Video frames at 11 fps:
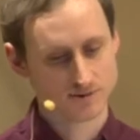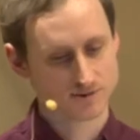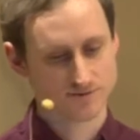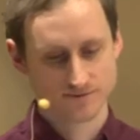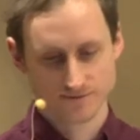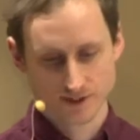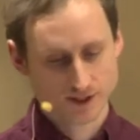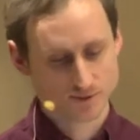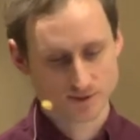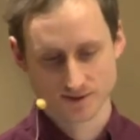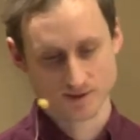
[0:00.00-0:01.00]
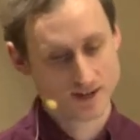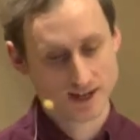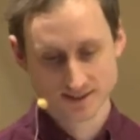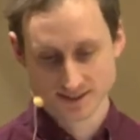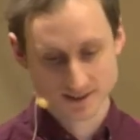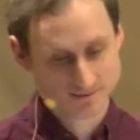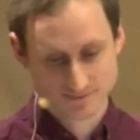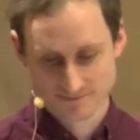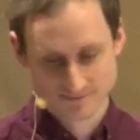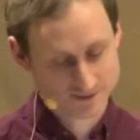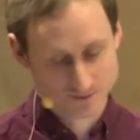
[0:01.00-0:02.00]
was filled with amazing,
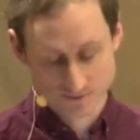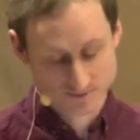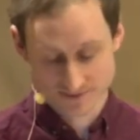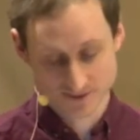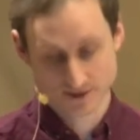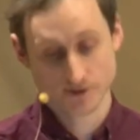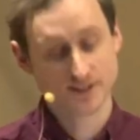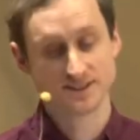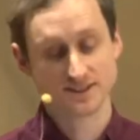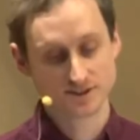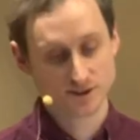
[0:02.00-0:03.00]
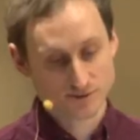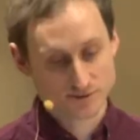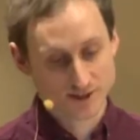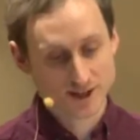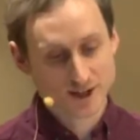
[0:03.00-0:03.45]
crazy stuff.